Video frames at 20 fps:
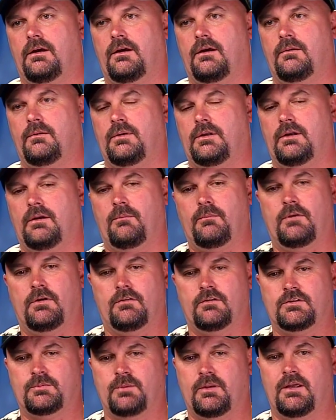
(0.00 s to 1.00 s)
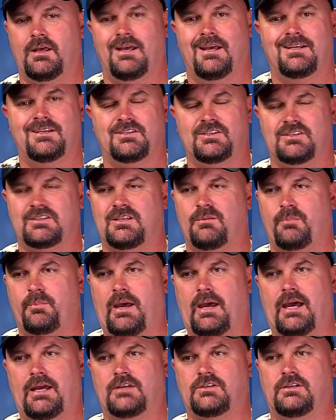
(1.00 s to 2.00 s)
I'm nervous, but just the
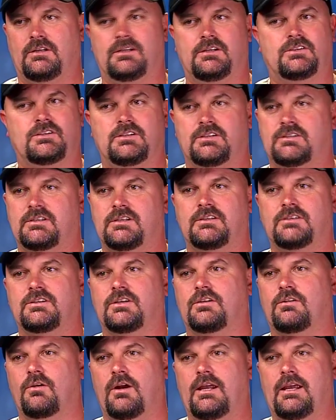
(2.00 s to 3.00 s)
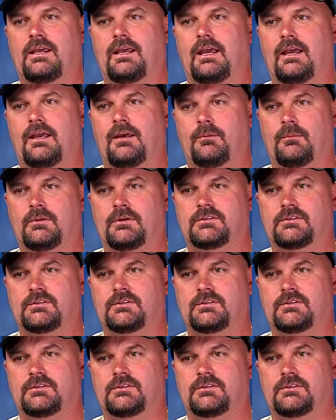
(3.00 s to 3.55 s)
passion. It's just such a great game.